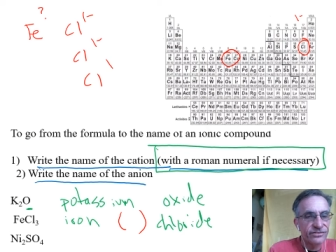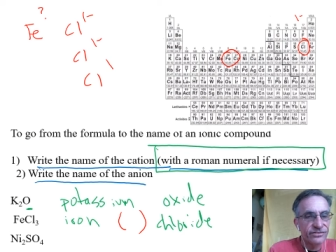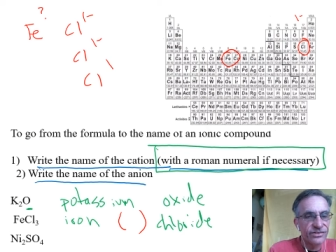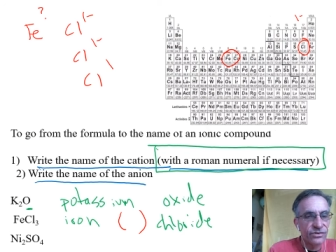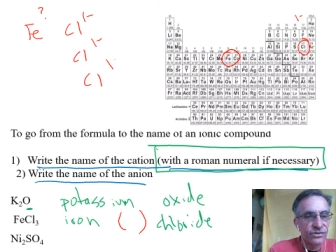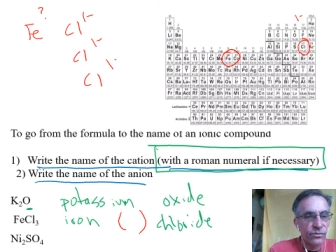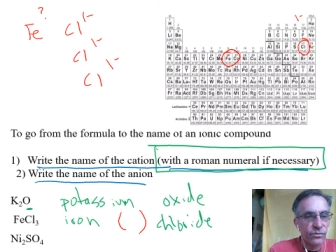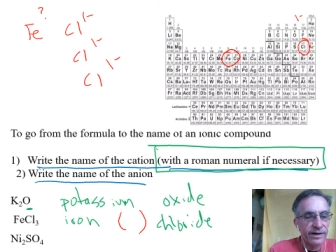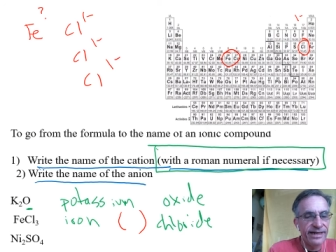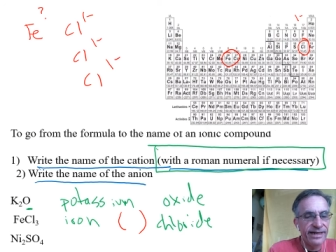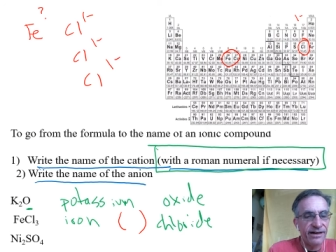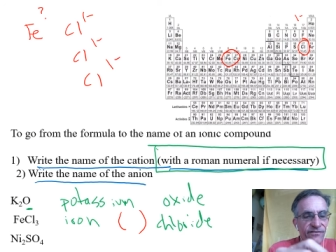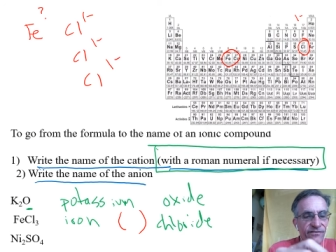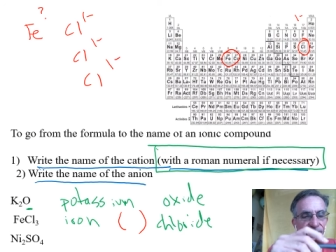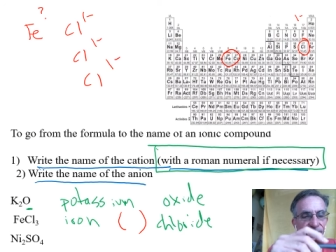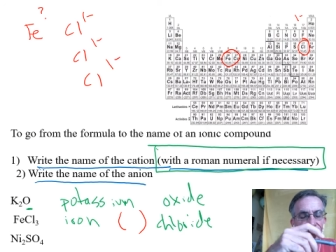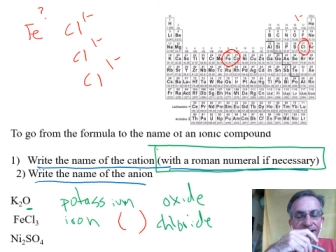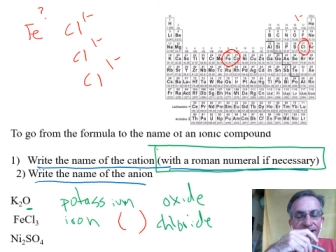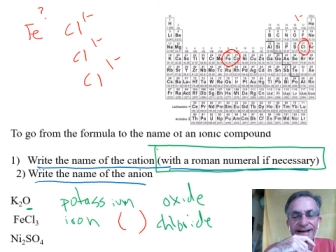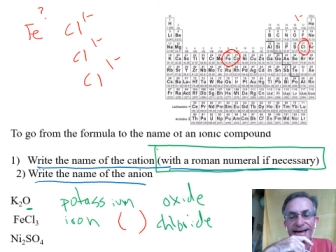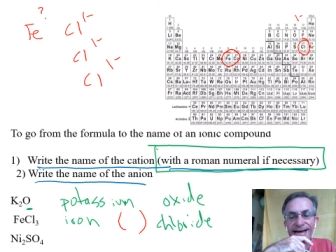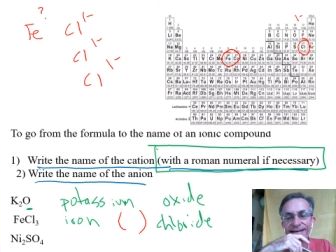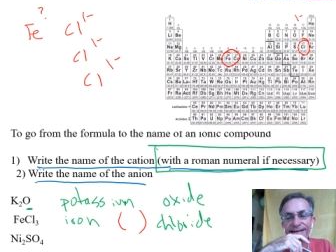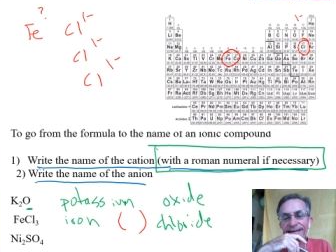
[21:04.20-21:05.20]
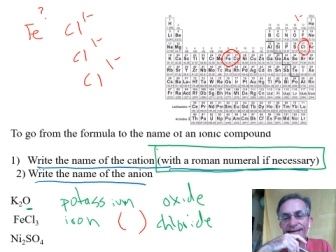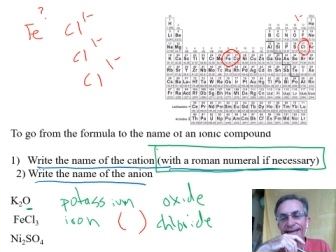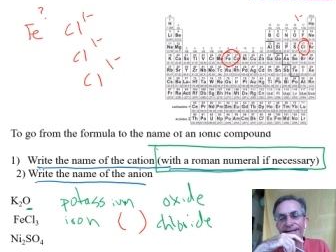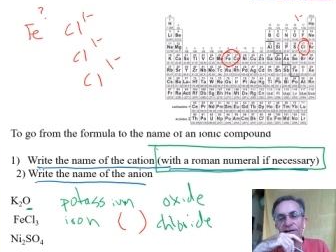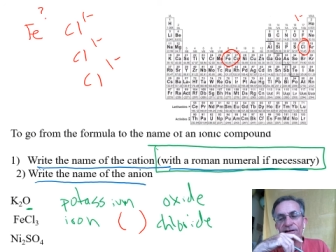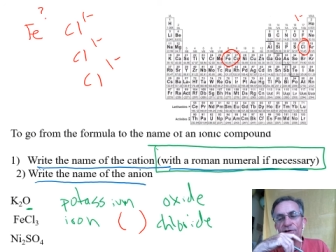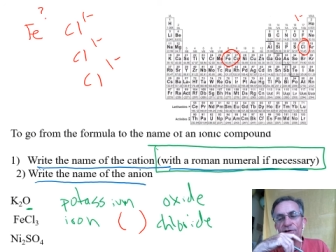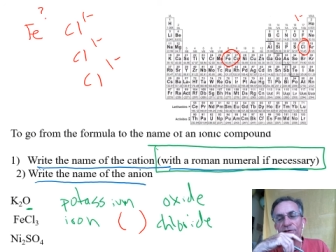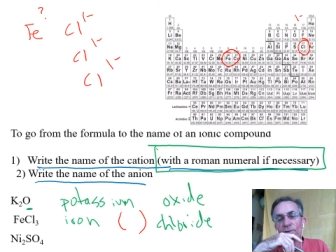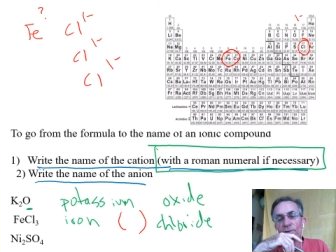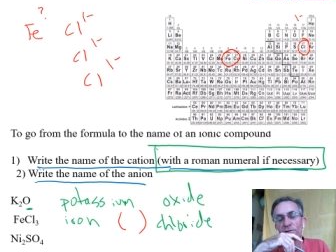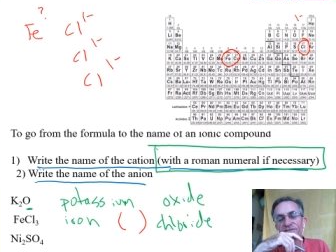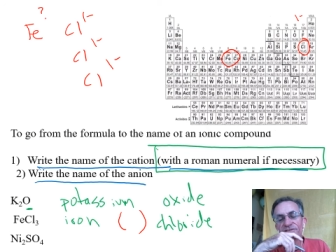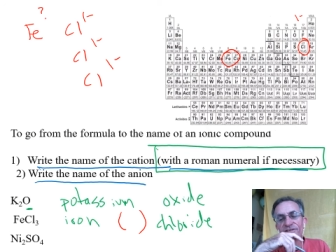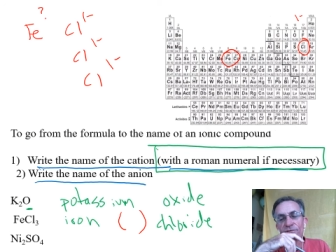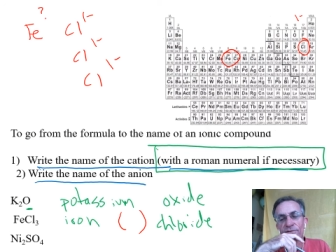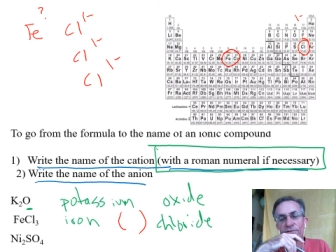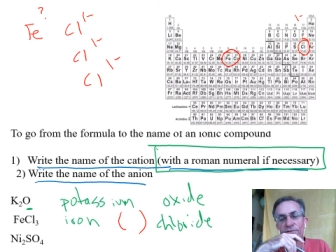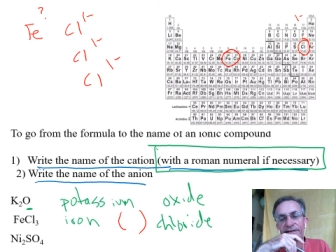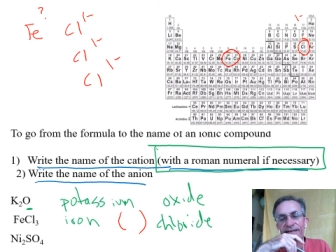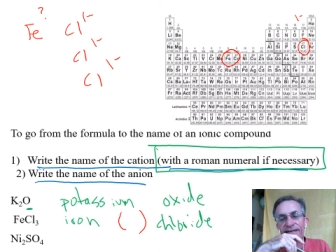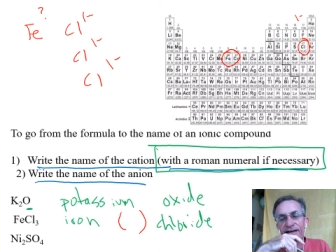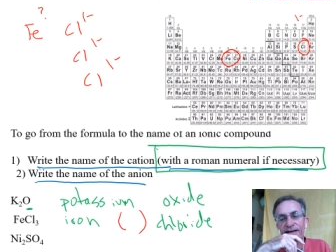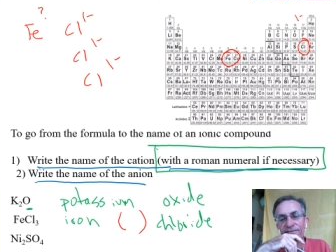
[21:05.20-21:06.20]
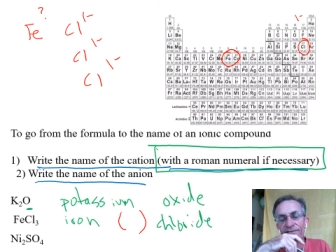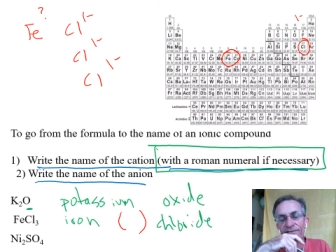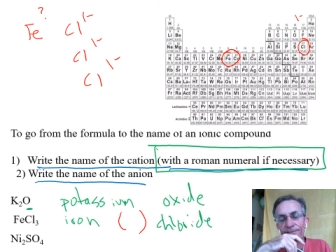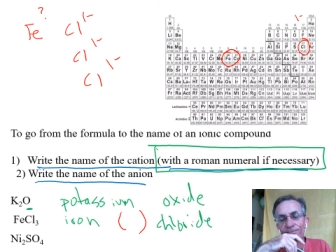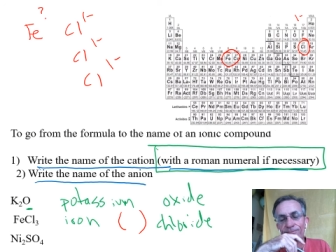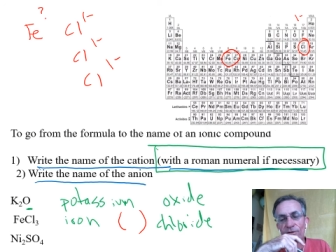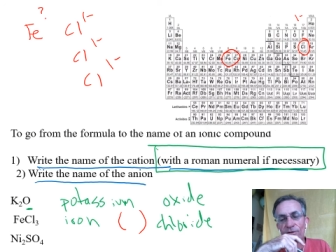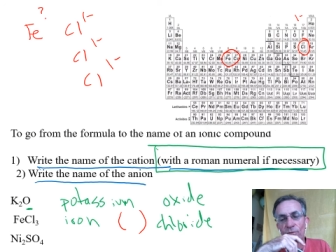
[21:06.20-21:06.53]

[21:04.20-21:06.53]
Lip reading: 3 of them, now how did I know there was 3 of them?